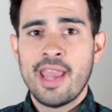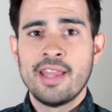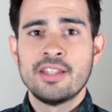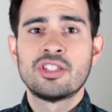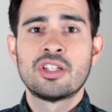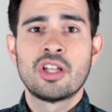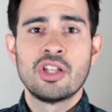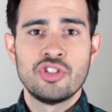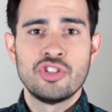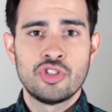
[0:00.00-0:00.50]

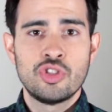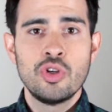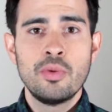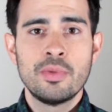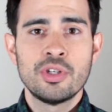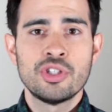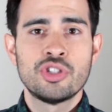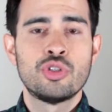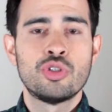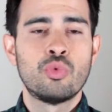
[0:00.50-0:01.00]
aids
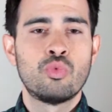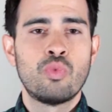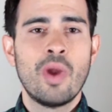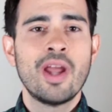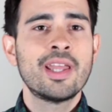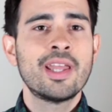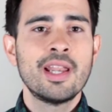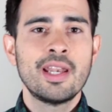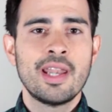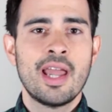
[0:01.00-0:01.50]
consumers to
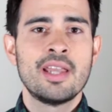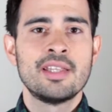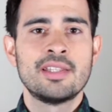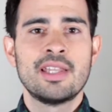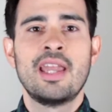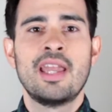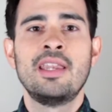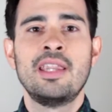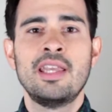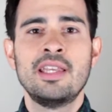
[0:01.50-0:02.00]
recognize
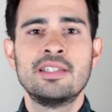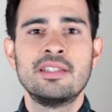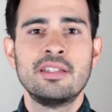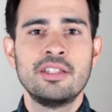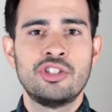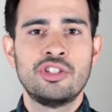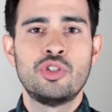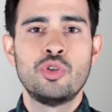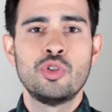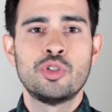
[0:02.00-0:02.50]
and easily
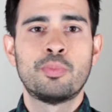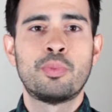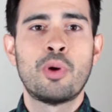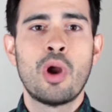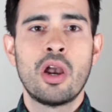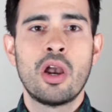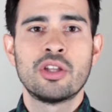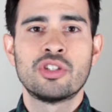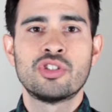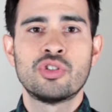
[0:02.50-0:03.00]
choose
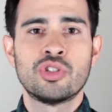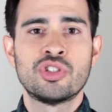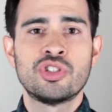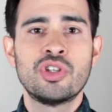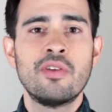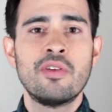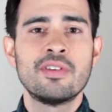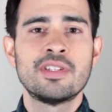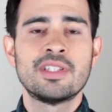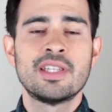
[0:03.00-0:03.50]
products or
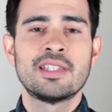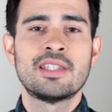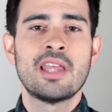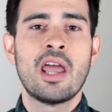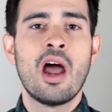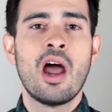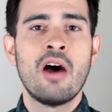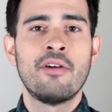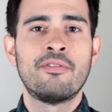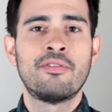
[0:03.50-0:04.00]
services
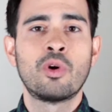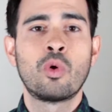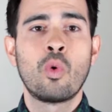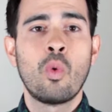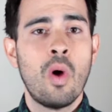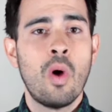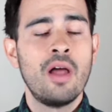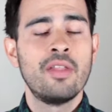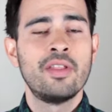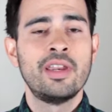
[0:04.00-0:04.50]
that offer
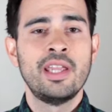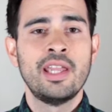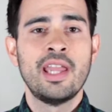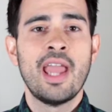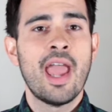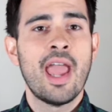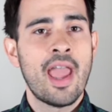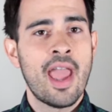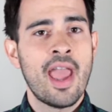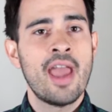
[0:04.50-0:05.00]
quality
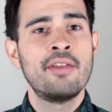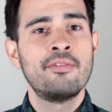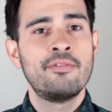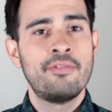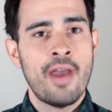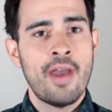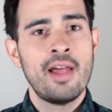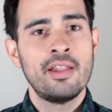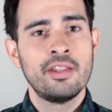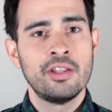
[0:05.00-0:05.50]
and
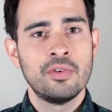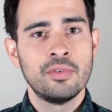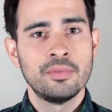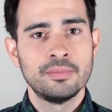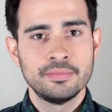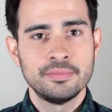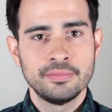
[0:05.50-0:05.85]
value.